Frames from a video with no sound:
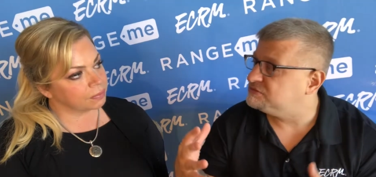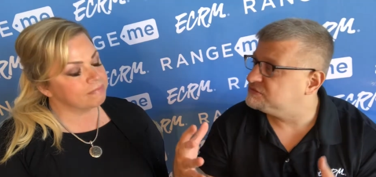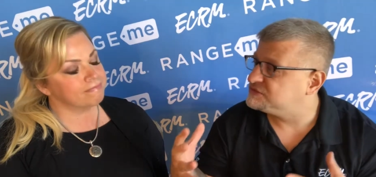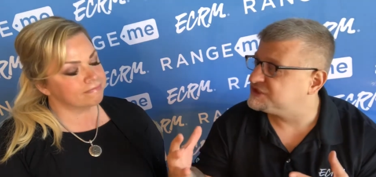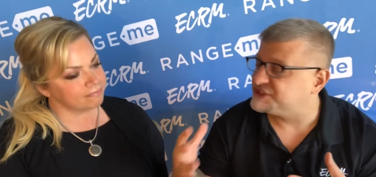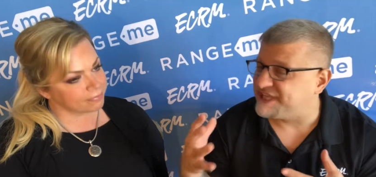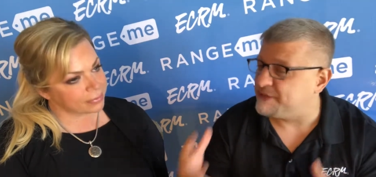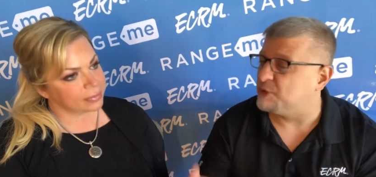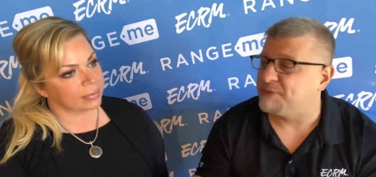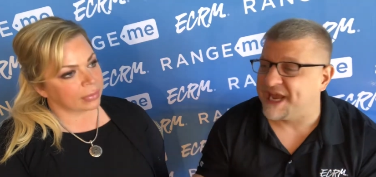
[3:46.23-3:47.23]
Speaker 1: mm-hmm.
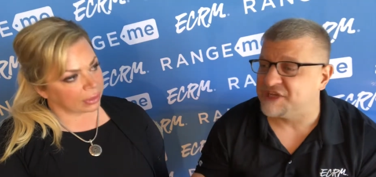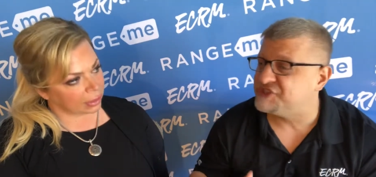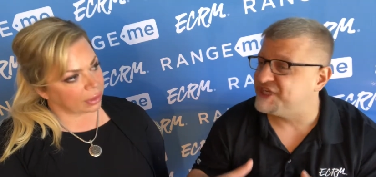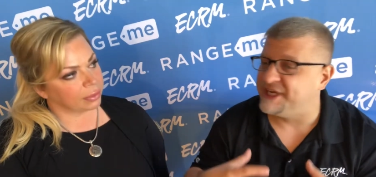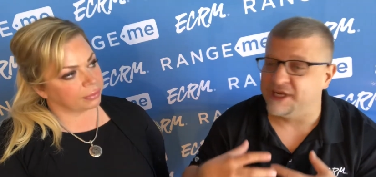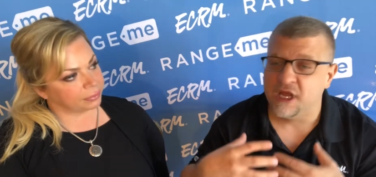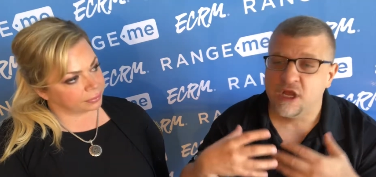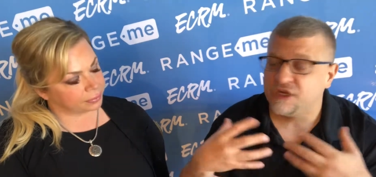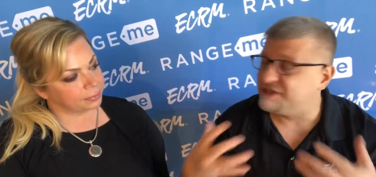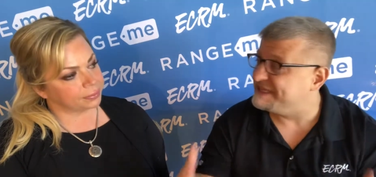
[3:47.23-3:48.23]
sustainable packaging,
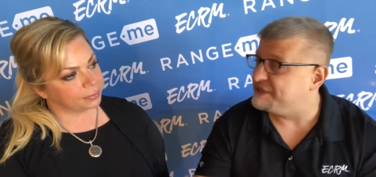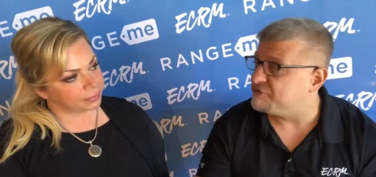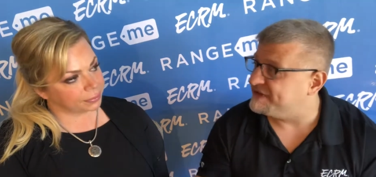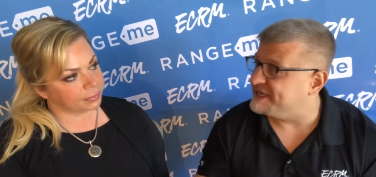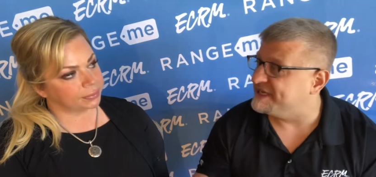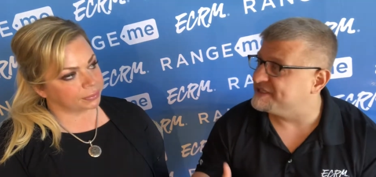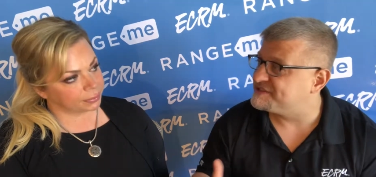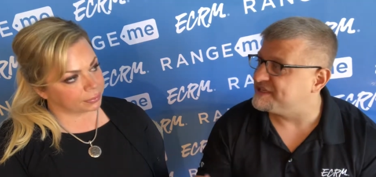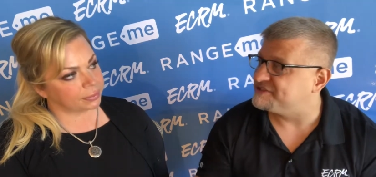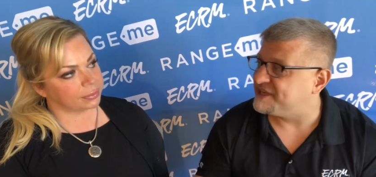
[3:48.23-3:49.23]
clean ingredients,
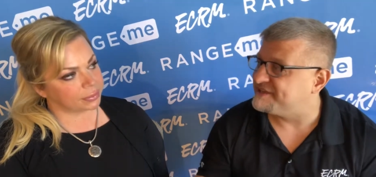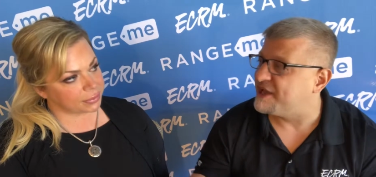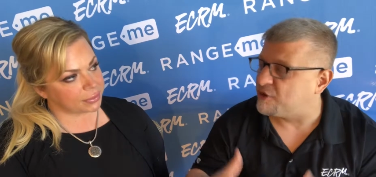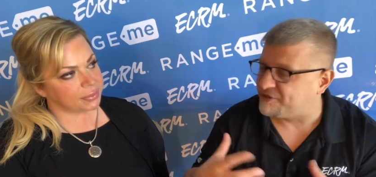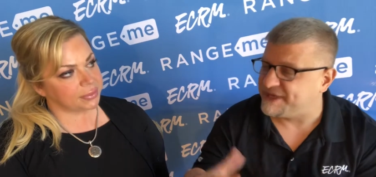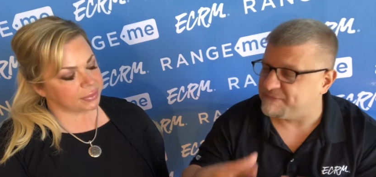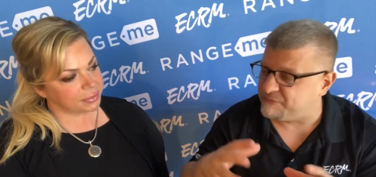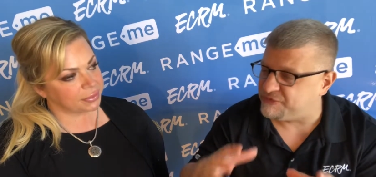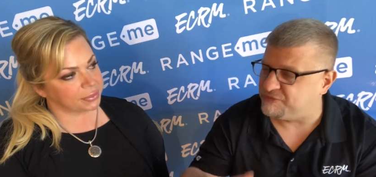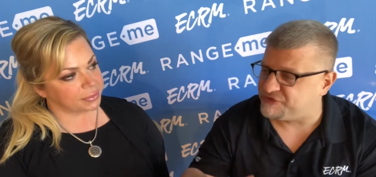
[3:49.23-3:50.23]
things like that. Are they
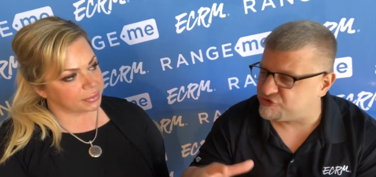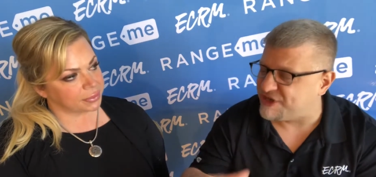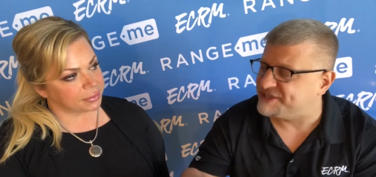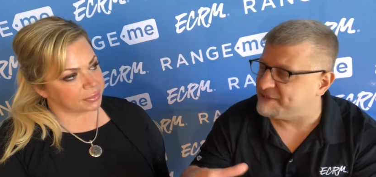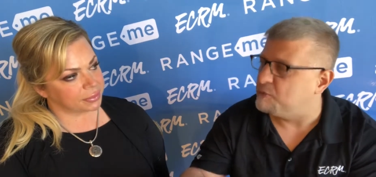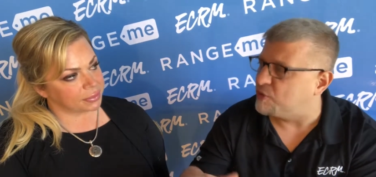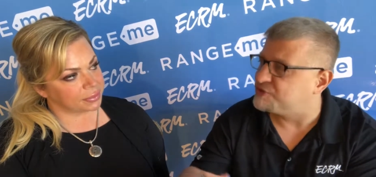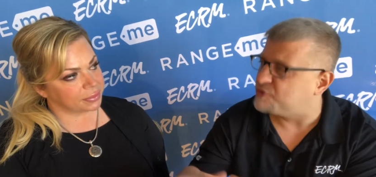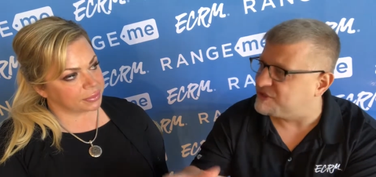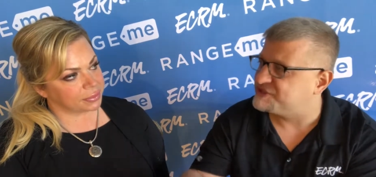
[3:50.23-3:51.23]
trending more
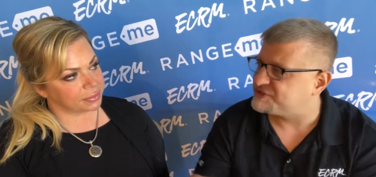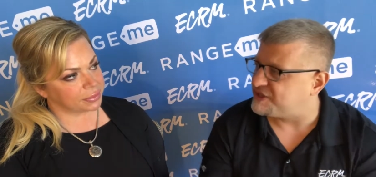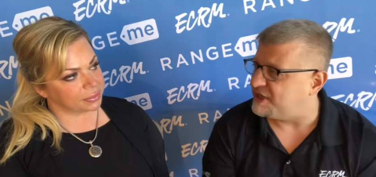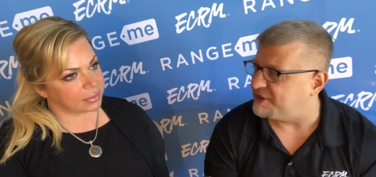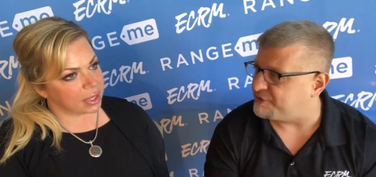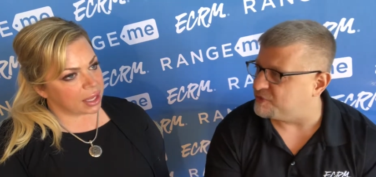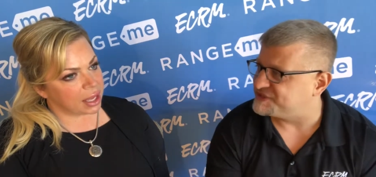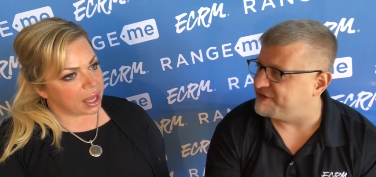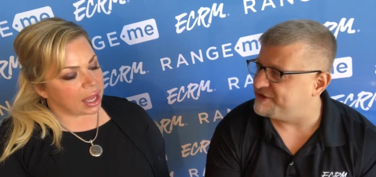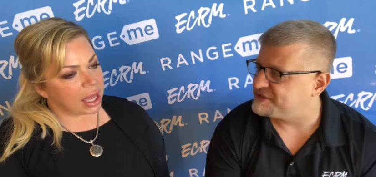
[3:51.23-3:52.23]
towards uh, those
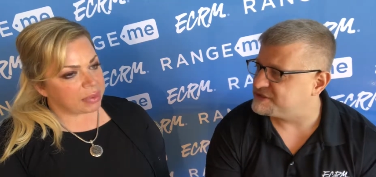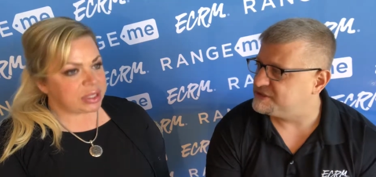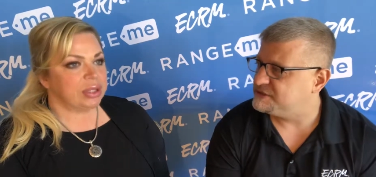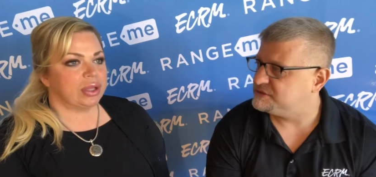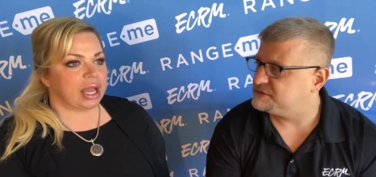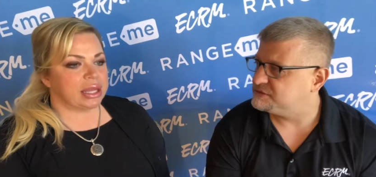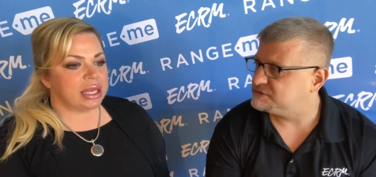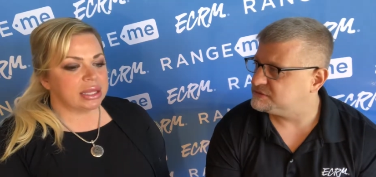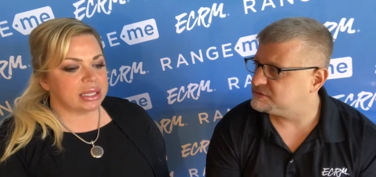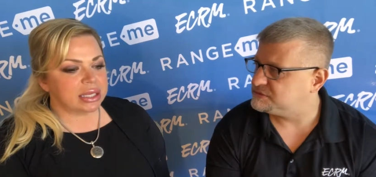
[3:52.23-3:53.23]
areas?
Speaker 2: Absolutely. I
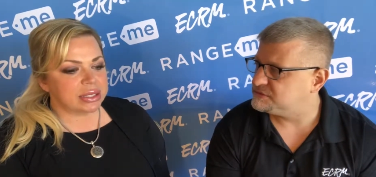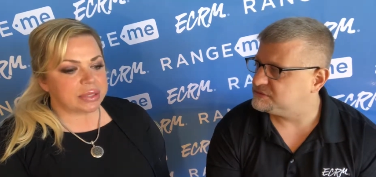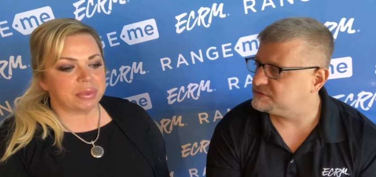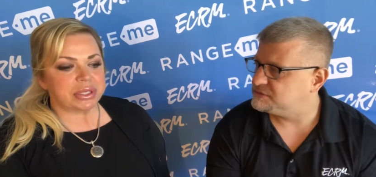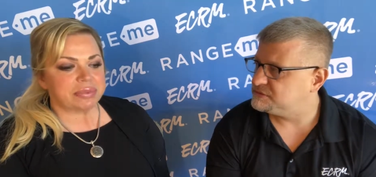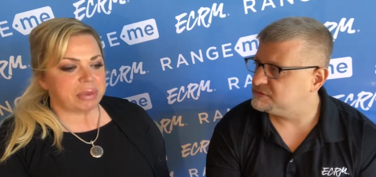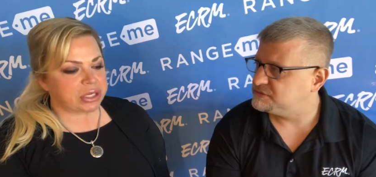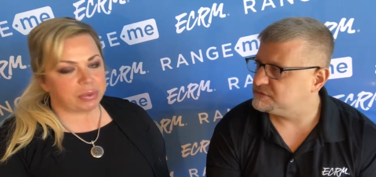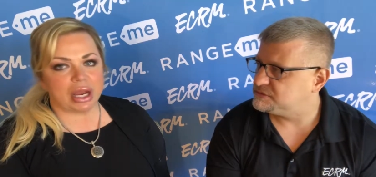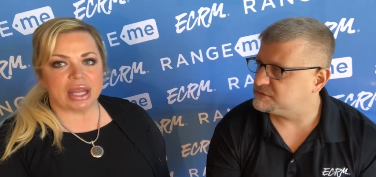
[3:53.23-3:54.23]
think the consumer is
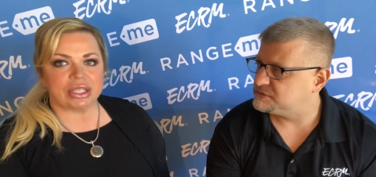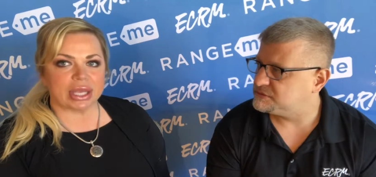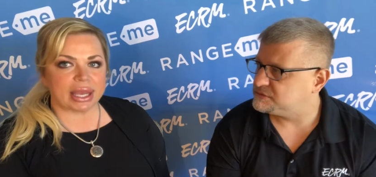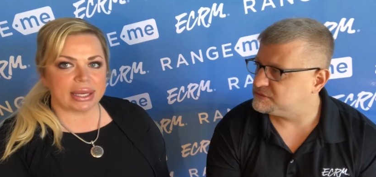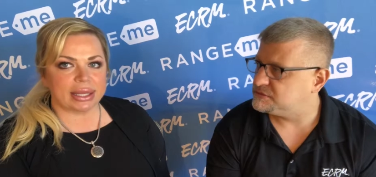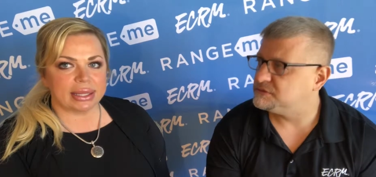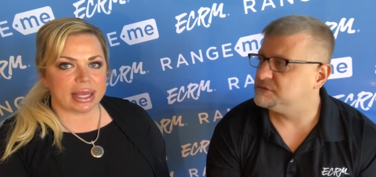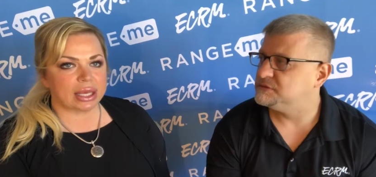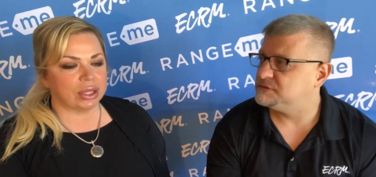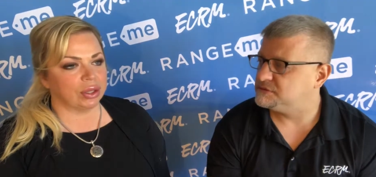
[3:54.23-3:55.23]
much more educated. They
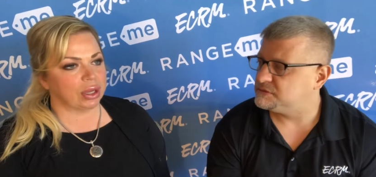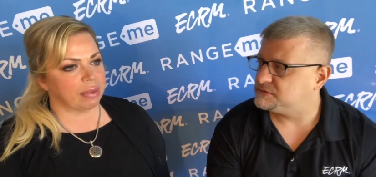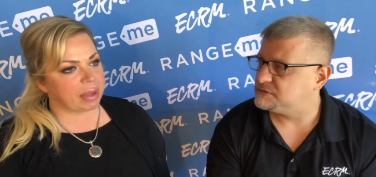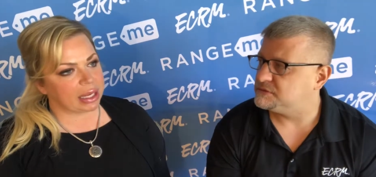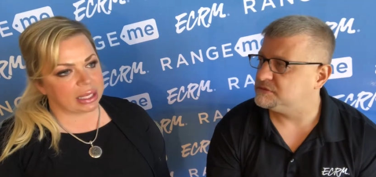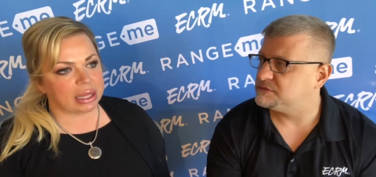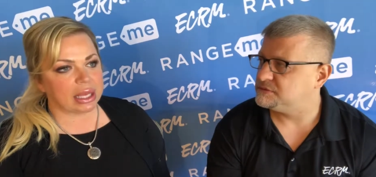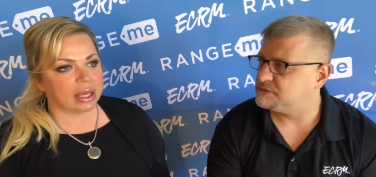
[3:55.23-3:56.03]
can look up anything